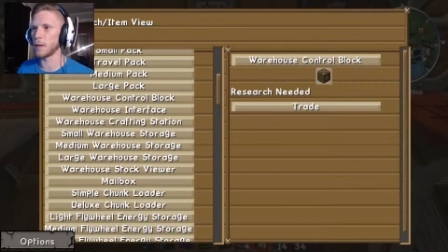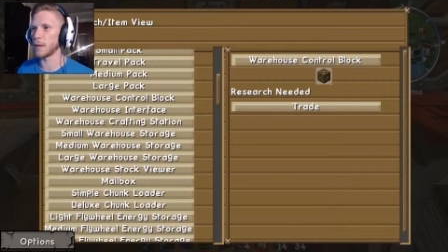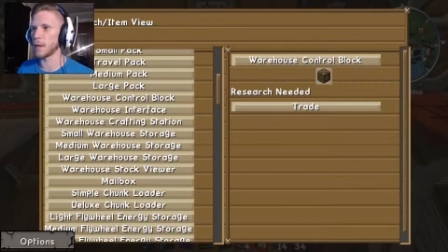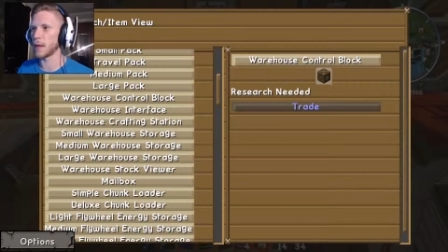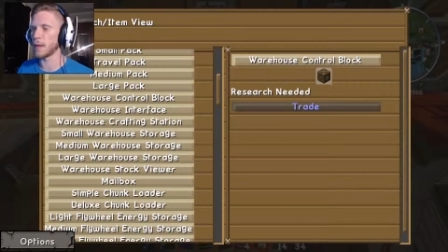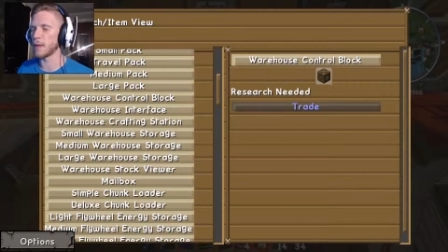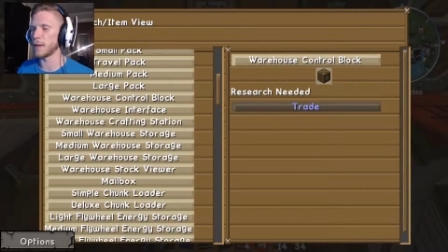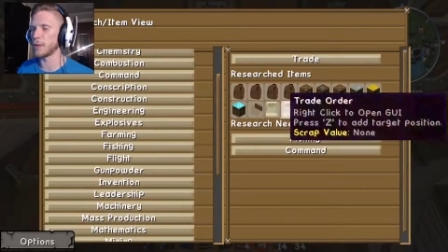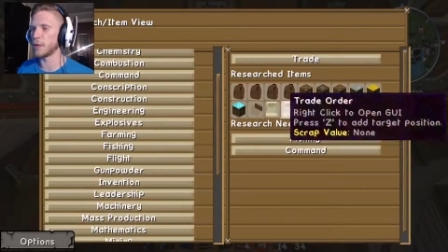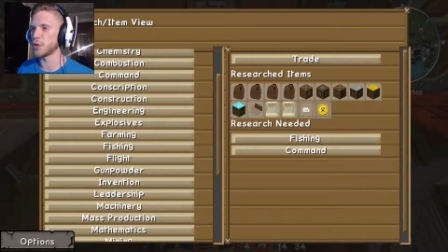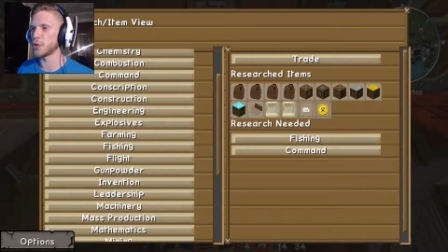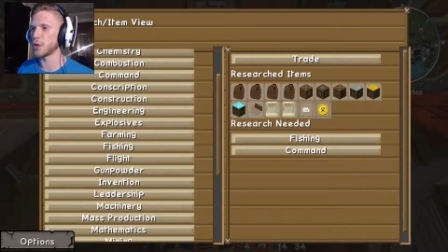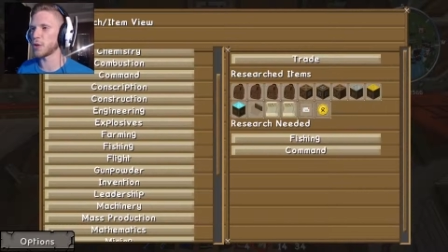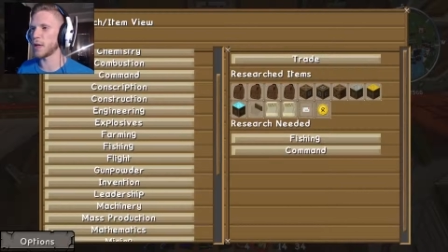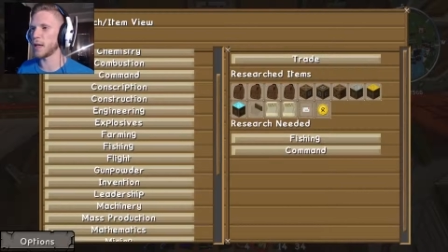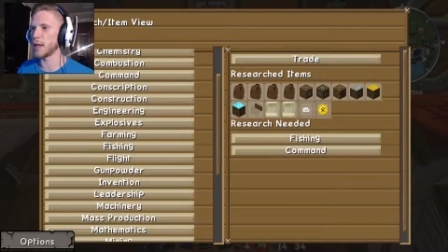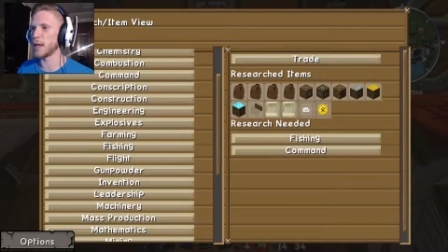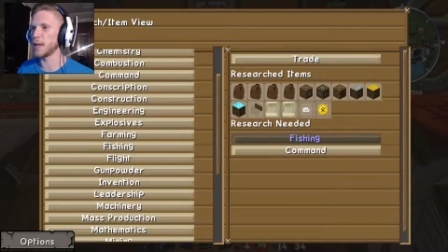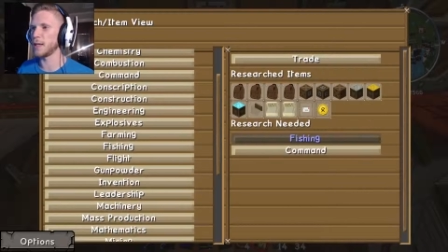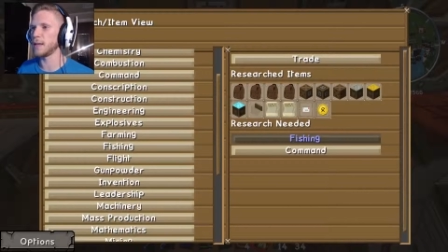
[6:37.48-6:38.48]
And then
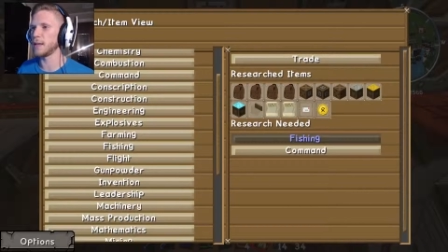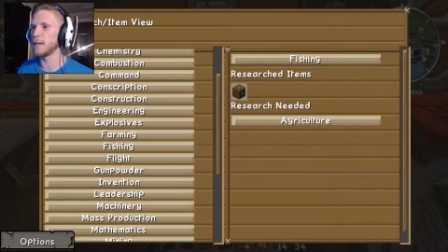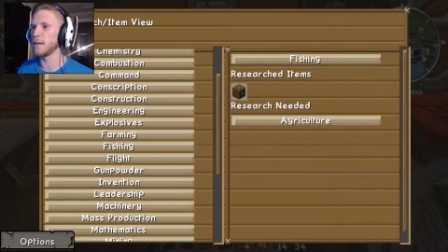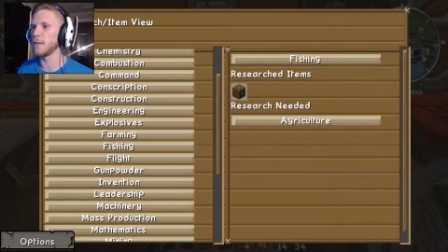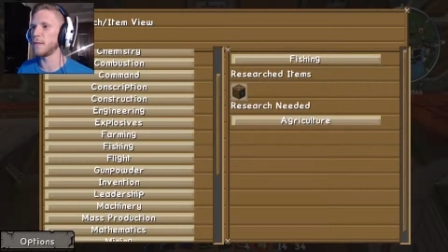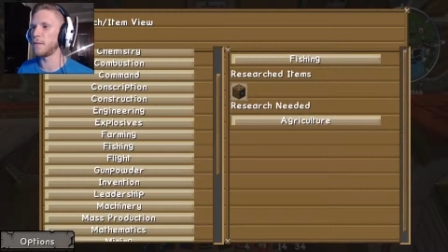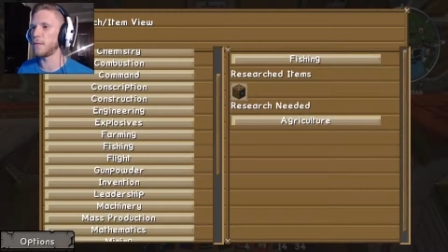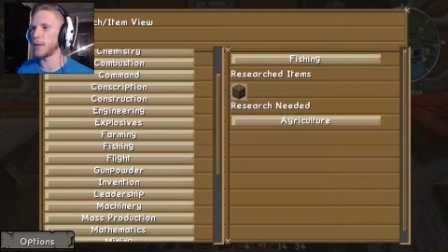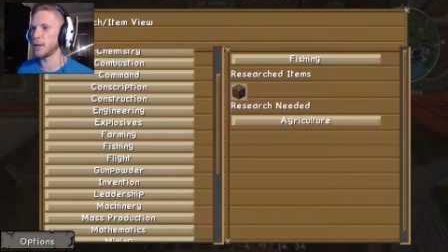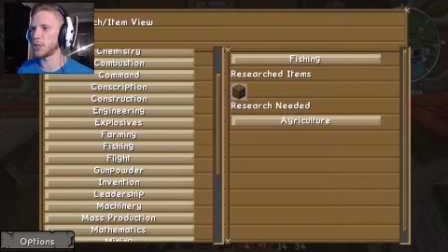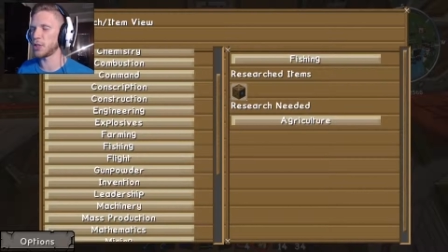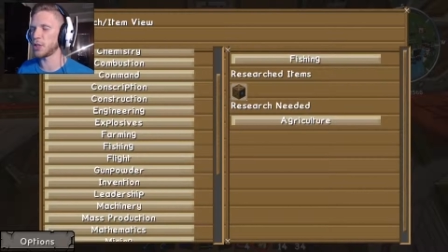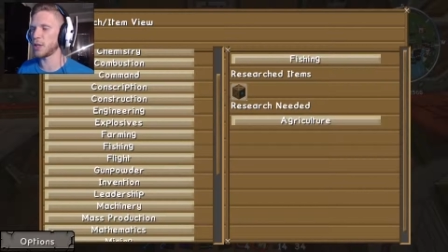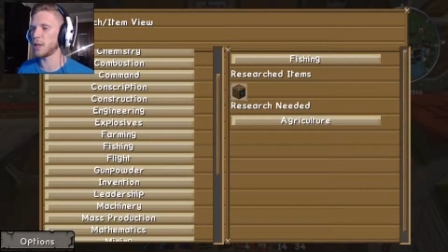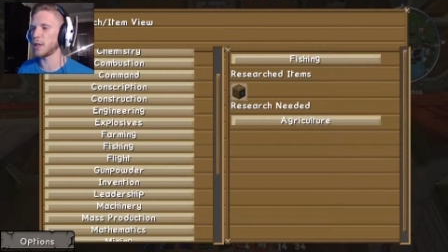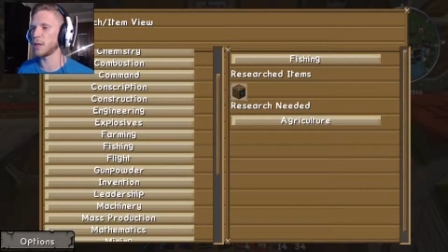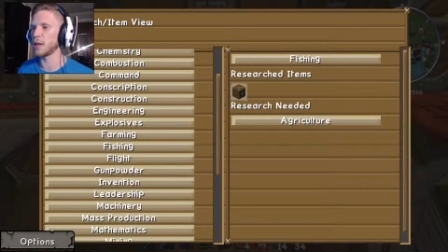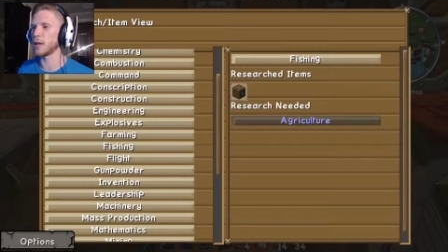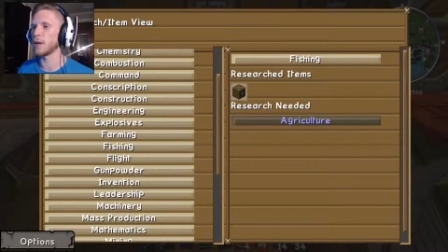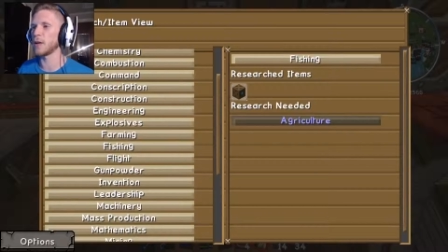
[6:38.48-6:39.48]
trade,
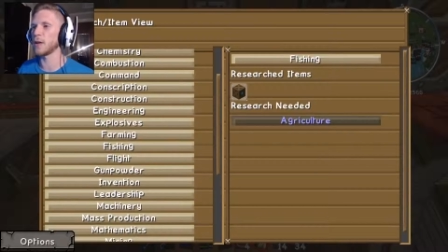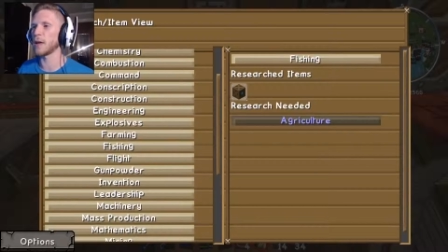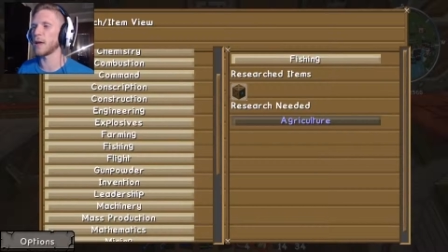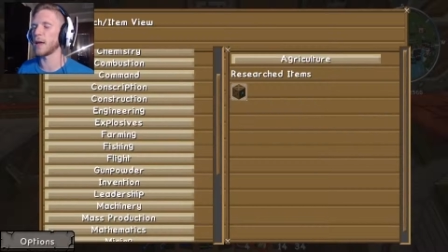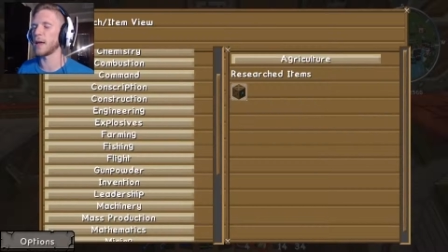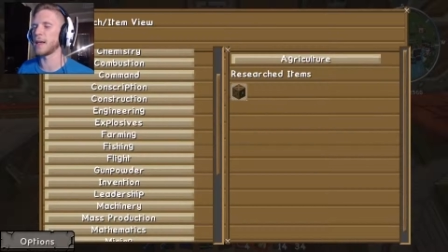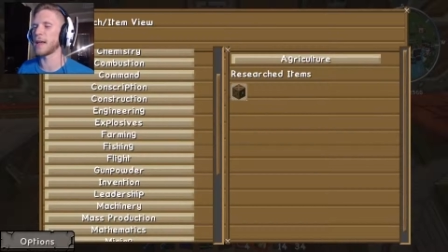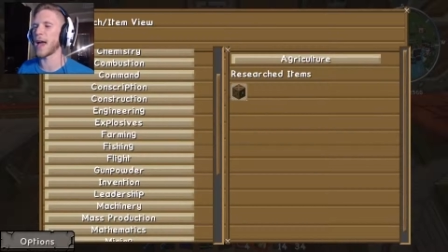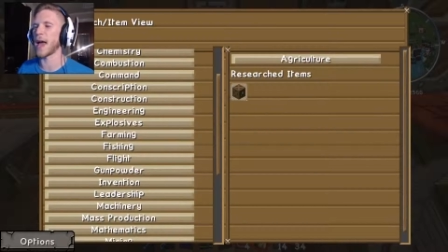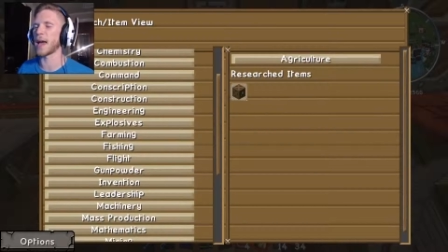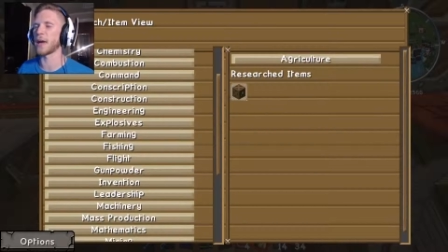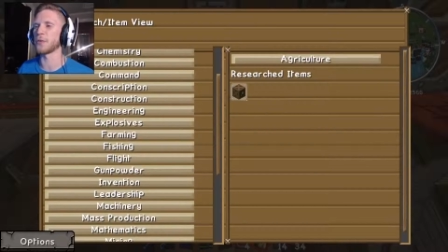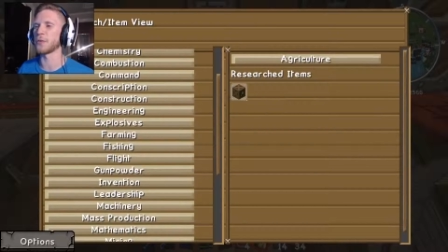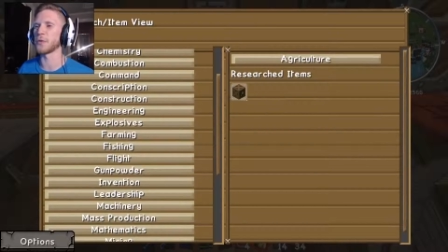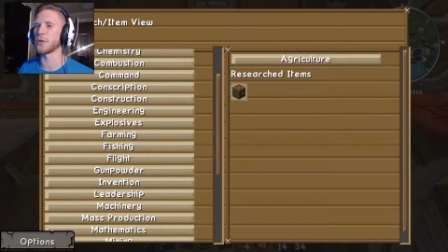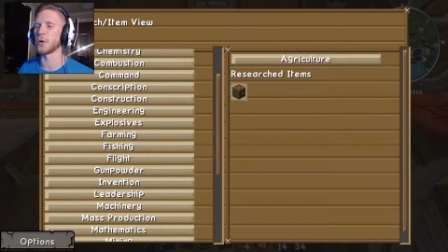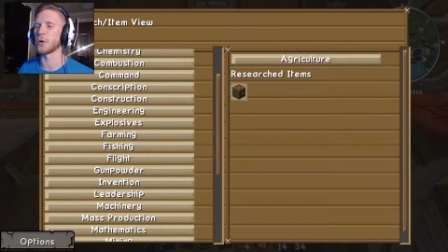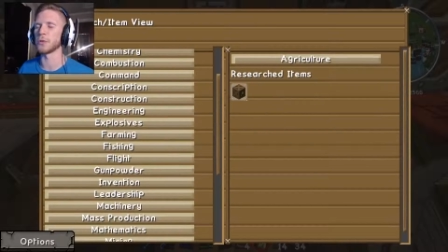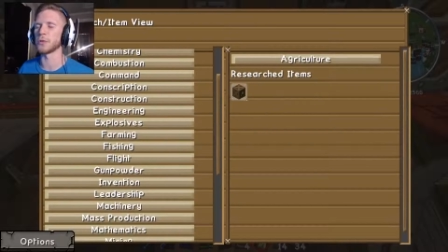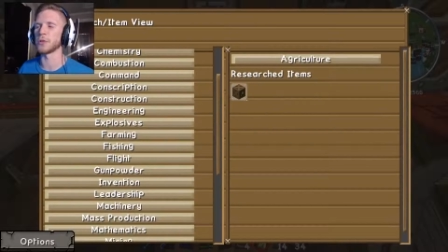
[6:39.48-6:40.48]
fishing, and
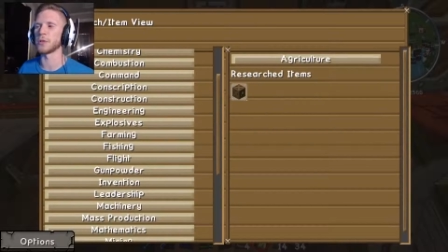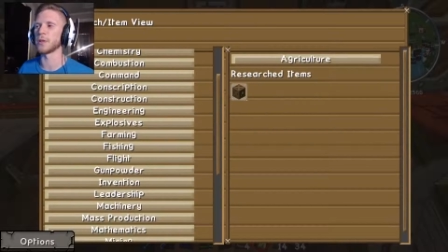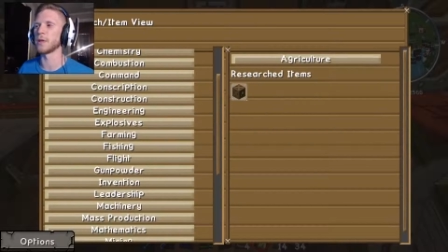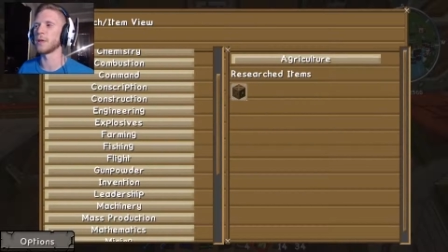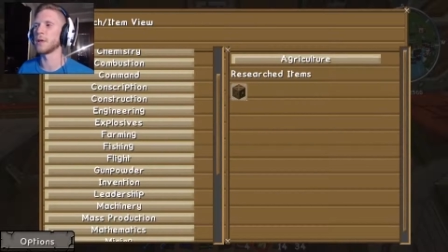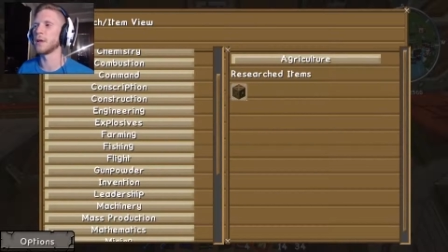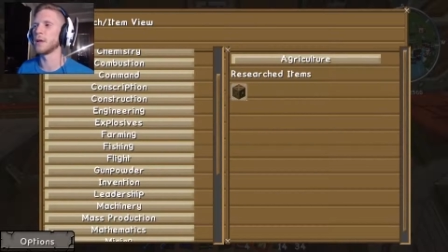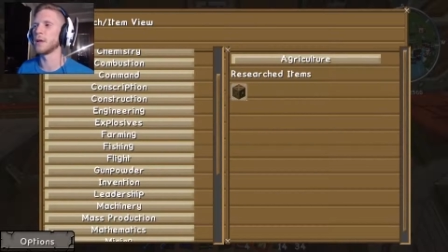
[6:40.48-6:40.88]
agriculture.